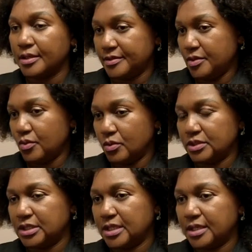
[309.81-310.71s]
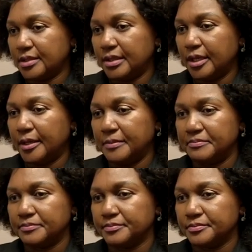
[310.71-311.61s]
and the water,
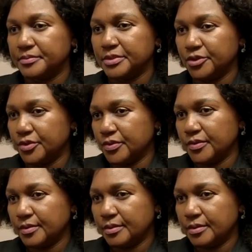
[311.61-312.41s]
um, you know,